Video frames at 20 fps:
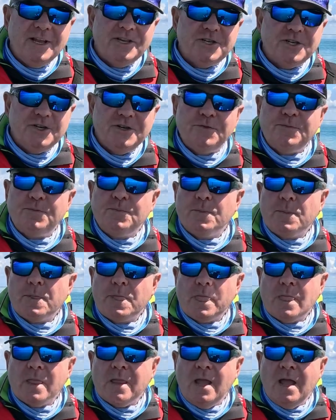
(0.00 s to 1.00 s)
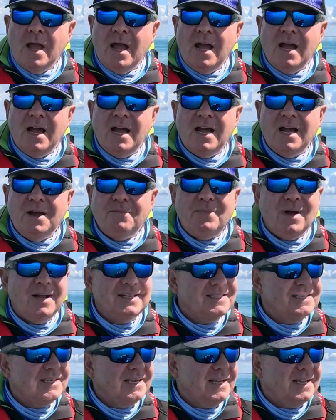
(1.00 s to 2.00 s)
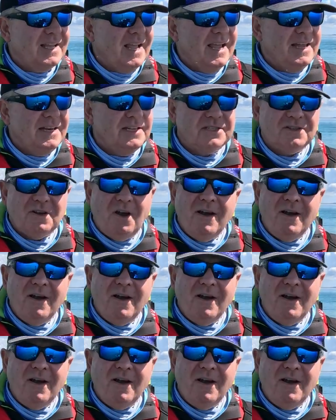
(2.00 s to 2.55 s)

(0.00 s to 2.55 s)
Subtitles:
engine, but again, it's